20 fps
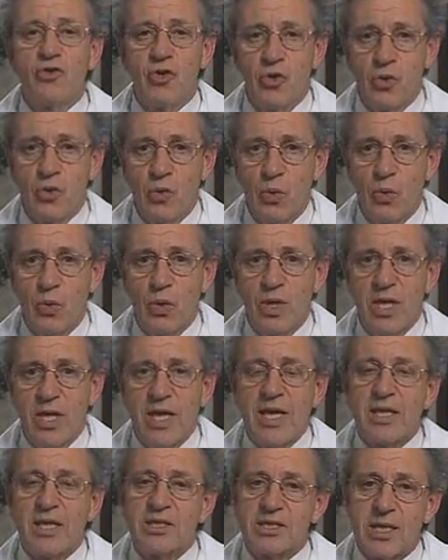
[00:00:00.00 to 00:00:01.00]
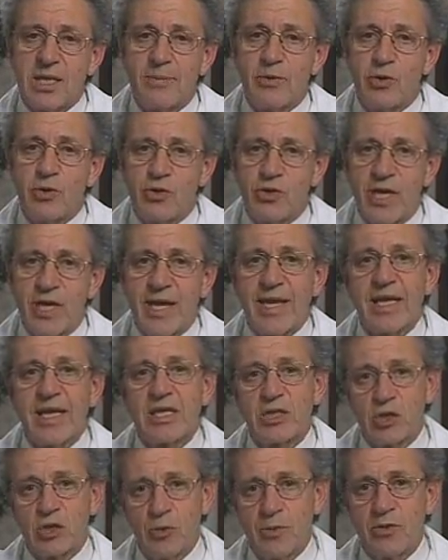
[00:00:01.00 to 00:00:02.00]
2.
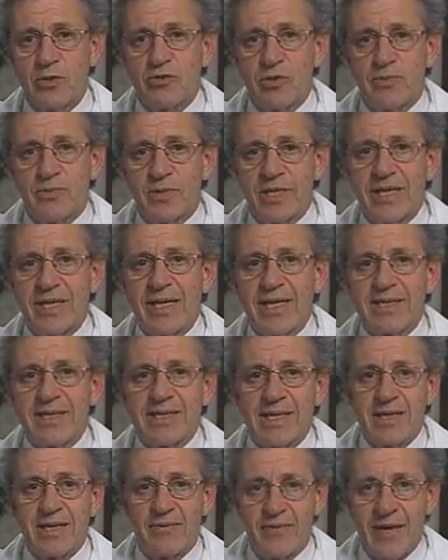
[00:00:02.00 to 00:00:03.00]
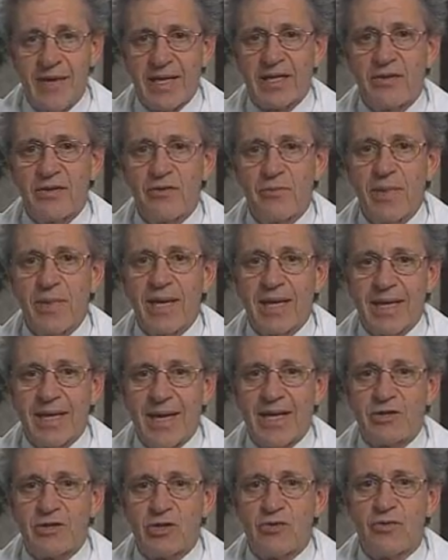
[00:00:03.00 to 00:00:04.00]
Subcutaneous sumatriptan is an effective
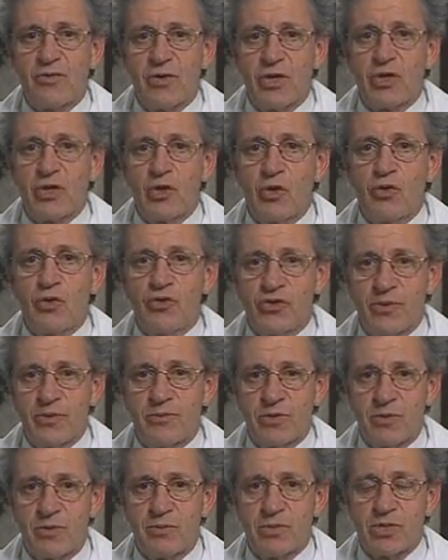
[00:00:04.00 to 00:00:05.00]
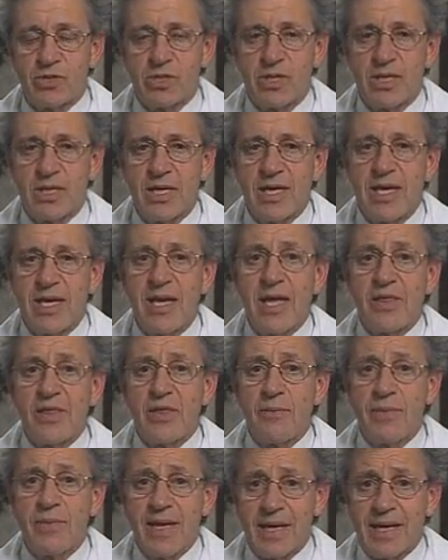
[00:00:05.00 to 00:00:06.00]
medication for acute symptoms.
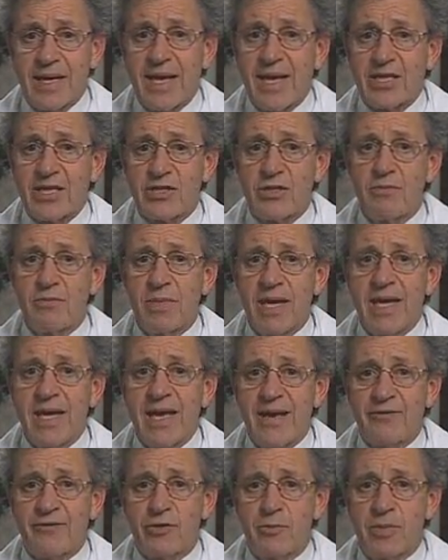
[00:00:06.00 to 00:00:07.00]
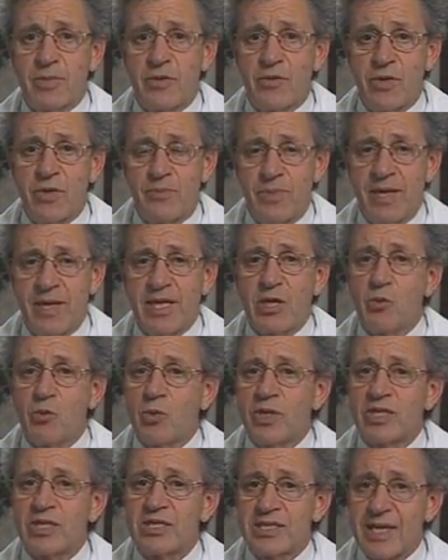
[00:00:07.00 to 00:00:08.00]
The medication may have to be
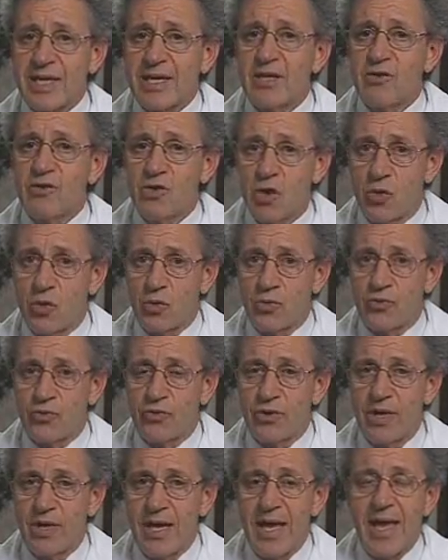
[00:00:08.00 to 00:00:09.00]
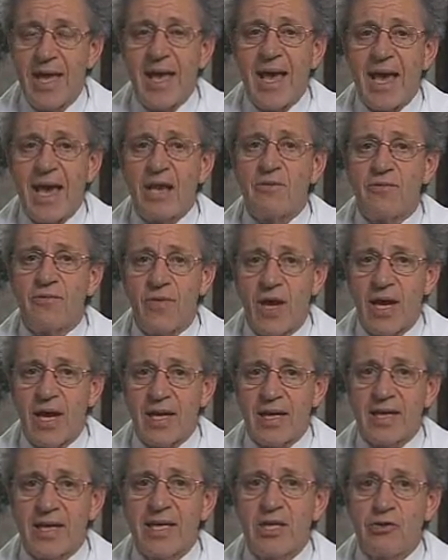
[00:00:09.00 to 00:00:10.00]
repeated with a second dose. And
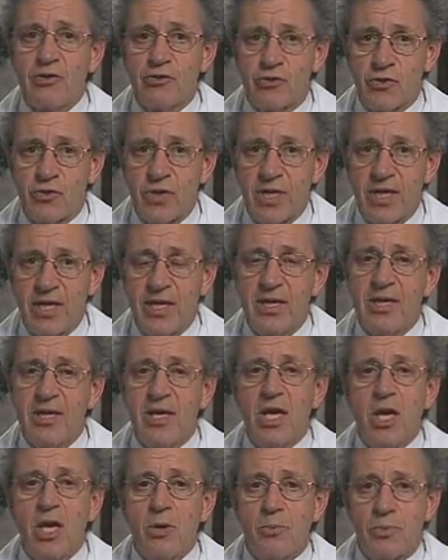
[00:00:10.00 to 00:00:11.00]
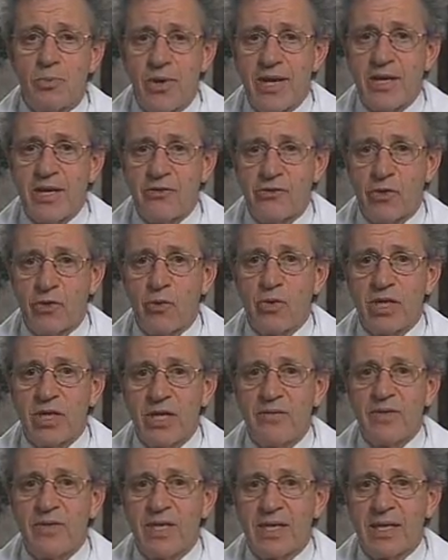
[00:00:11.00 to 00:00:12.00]
finally, 3.
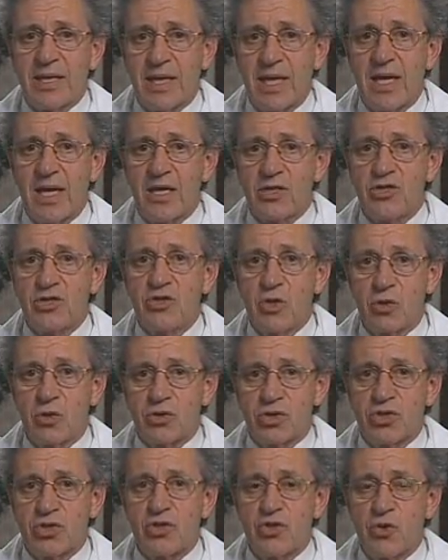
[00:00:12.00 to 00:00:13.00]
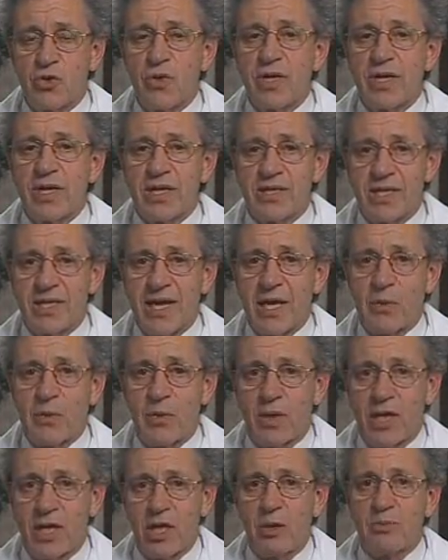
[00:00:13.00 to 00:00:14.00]
Prednisone given in large doses during an
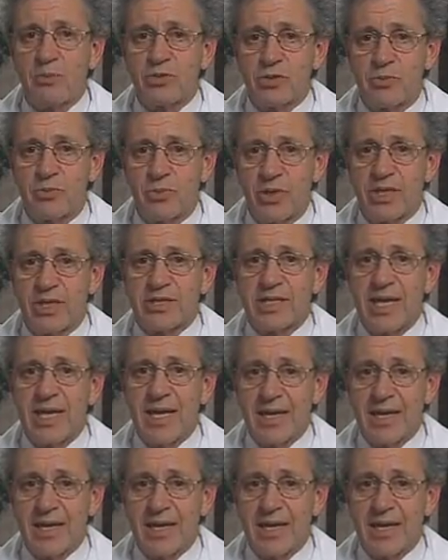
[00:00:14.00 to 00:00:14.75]
attack will help suppress